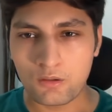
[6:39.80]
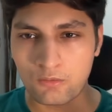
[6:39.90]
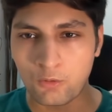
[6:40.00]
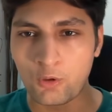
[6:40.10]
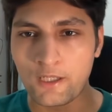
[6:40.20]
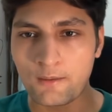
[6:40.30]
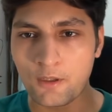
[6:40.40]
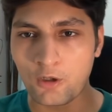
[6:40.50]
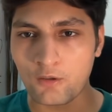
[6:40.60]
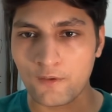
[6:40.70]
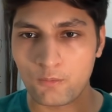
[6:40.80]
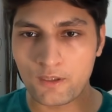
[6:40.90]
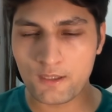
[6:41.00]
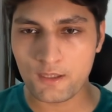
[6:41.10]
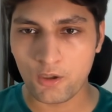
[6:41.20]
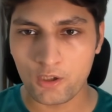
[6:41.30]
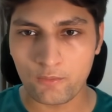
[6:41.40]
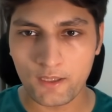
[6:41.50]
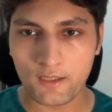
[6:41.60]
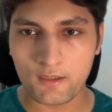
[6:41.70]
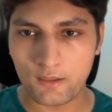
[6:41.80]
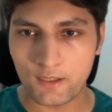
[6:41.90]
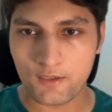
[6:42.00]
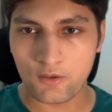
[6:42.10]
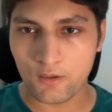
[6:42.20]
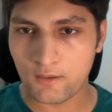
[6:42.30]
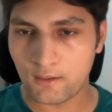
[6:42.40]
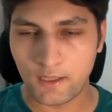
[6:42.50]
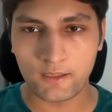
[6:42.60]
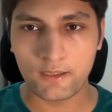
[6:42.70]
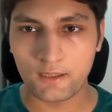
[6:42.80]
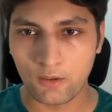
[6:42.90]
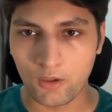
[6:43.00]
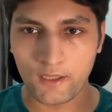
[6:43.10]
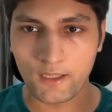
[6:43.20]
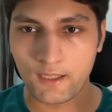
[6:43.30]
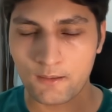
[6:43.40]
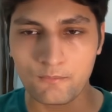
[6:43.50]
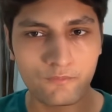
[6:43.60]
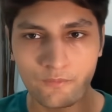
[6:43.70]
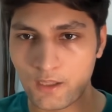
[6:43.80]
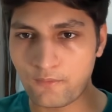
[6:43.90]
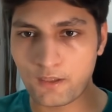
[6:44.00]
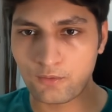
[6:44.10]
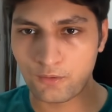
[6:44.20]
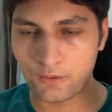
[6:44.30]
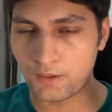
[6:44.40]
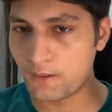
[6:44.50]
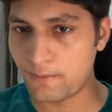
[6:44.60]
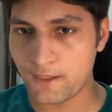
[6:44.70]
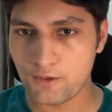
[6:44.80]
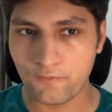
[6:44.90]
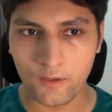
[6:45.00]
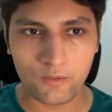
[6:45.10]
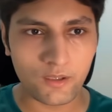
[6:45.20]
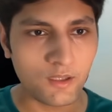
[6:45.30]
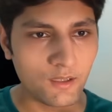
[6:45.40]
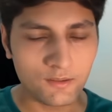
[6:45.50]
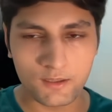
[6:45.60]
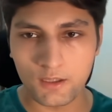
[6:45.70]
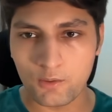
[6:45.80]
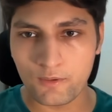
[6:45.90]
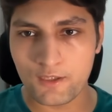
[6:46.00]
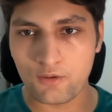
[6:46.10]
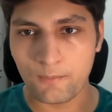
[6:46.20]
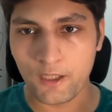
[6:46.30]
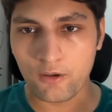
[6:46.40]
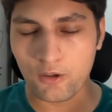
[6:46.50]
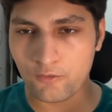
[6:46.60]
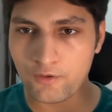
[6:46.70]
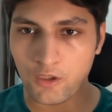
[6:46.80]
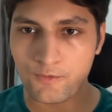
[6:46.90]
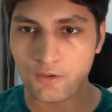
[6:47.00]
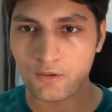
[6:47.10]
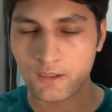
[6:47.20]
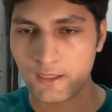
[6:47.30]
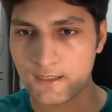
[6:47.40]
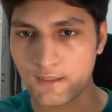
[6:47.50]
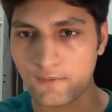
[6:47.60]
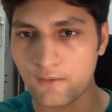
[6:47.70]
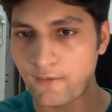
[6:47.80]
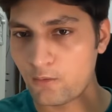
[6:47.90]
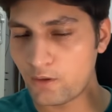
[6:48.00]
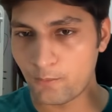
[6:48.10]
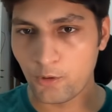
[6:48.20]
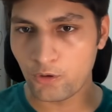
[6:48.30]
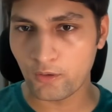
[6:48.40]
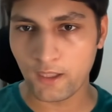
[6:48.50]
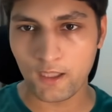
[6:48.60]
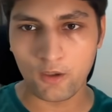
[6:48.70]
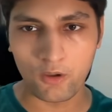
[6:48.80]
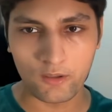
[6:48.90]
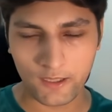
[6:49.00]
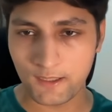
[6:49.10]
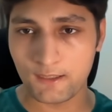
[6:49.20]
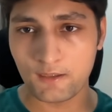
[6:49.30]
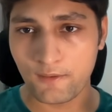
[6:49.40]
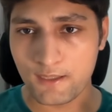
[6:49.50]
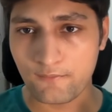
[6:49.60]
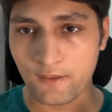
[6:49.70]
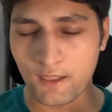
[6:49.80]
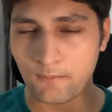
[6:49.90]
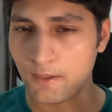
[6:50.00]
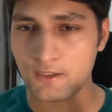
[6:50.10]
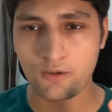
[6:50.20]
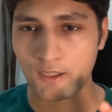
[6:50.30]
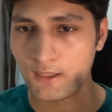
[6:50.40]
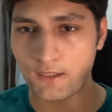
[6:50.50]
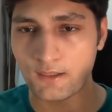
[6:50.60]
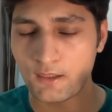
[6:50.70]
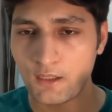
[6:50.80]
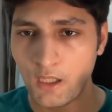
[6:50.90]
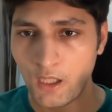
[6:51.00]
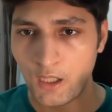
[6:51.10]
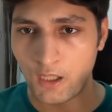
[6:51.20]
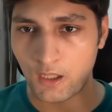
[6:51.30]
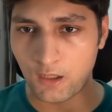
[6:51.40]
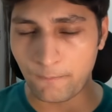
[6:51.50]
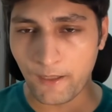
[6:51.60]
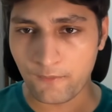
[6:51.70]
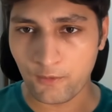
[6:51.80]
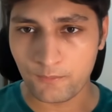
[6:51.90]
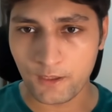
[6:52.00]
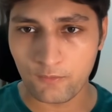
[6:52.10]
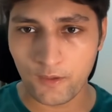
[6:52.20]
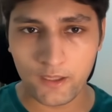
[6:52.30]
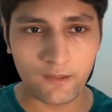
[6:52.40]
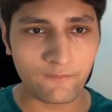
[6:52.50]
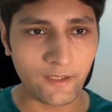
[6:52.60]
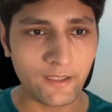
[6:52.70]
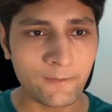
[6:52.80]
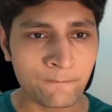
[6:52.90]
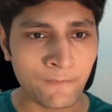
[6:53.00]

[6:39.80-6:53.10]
Cold DM a lot of founders on Twitter, Discord, LinkedIn, or Telegram, wherever the place you found. The third one is to apply a lot of jobs on, let's say, Well-Found, Remote OK, or any other YC funding page or any other platform that you find.